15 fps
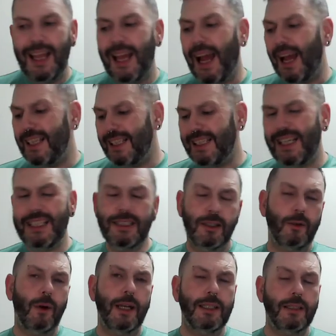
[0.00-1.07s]
And it is
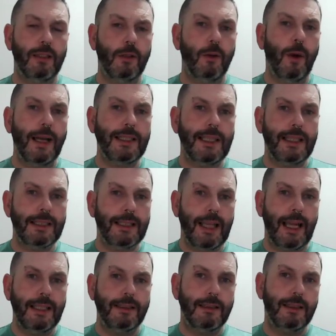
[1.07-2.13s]
quite an aquatic
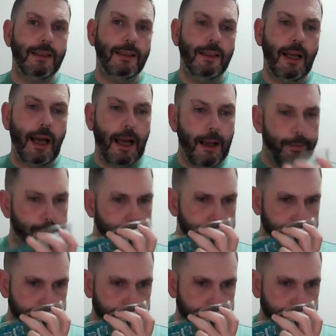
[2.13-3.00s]
scent. It